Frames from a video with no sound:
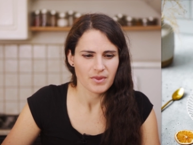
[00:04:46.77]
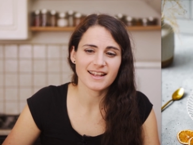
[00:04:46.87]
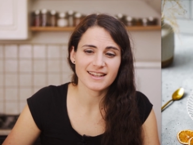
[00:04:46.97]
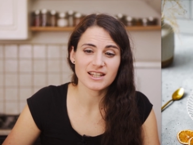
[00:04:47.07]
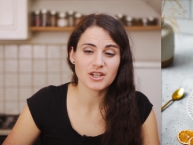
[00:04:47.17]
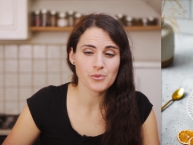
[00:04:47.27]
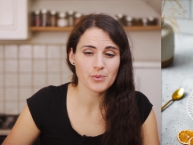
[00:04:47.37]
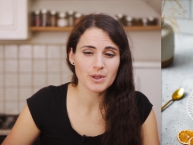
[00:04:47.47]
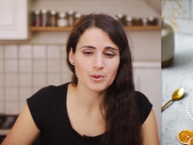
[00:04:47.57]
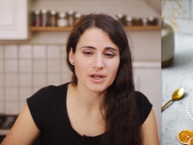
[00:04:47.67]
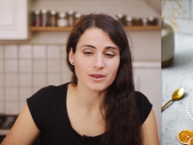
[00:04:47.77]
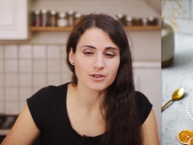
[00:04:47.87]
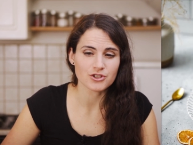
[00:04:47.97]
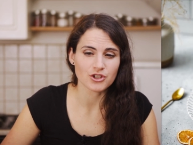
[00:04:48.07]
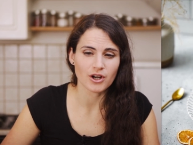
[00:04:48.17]
And then if we look at the
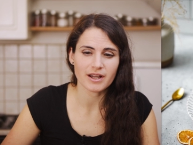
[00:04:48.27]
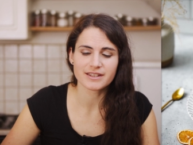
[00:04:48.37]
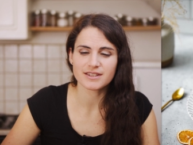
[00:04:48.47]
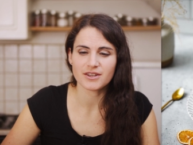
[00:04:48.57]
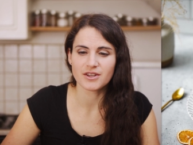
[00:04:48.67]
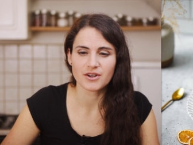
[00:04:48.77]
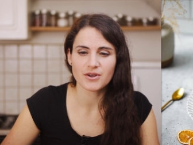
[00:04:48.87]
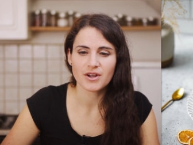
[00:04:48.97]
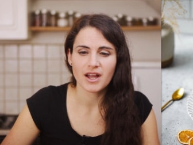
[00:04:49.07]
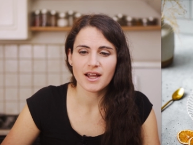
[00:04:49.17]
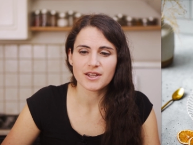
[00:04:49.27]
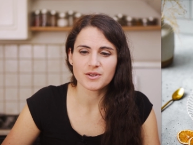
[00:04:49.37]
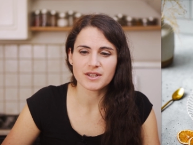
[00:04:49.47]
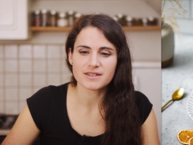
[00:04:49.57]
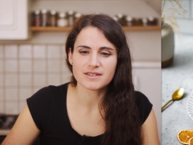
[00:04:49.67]
chocolate here, you
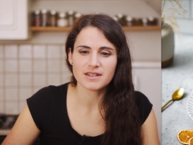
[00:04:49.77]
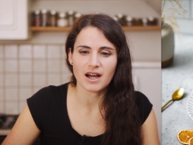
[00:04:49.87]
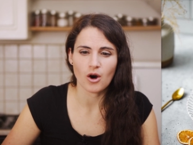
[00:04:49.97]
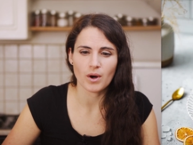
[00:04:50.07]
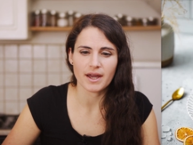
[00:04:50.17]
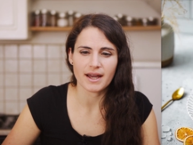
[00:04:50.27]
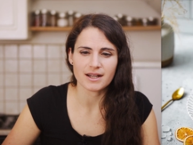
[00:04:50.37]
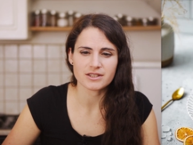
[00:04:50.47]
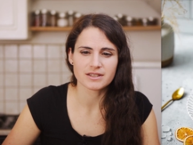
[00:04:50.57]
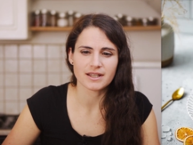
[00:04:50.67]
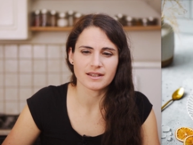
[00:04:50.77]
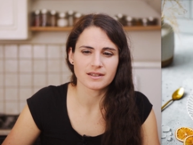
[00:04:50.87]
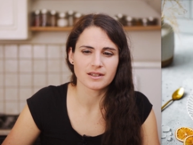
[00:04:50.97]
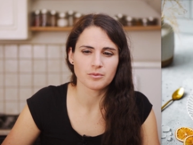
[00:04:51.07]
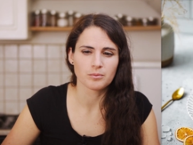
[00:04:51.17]
can see how I actually
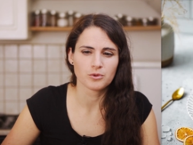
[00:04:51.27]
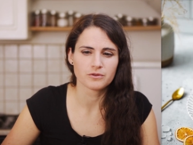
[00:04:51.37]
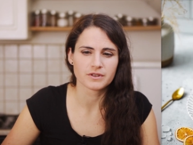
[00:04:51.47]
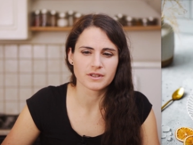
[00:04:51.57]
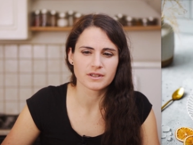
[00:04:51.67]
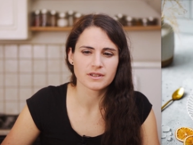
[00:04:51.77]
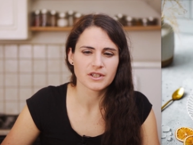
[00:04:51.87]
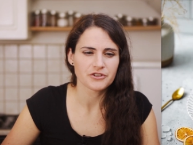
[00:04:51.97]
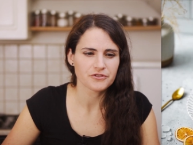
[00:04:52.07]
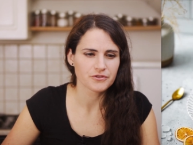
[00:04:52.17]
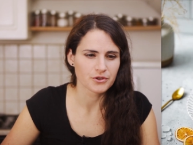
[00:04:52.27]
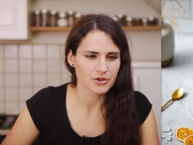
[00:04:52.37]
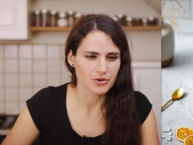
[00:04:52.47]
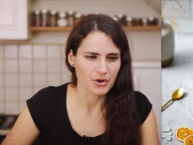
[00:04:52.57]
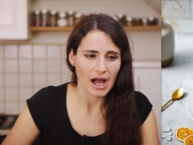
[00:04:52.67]
ended up moving it
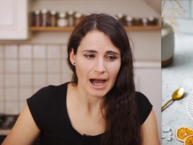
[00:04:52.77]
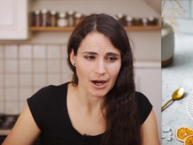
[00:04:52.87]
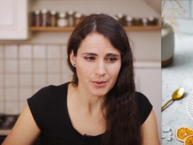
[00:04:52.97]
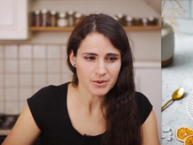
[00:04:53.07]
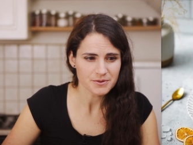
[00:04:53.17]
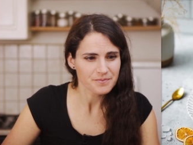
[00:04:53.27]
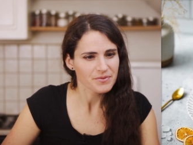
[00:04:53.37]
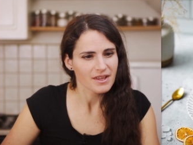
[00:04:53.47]
further out.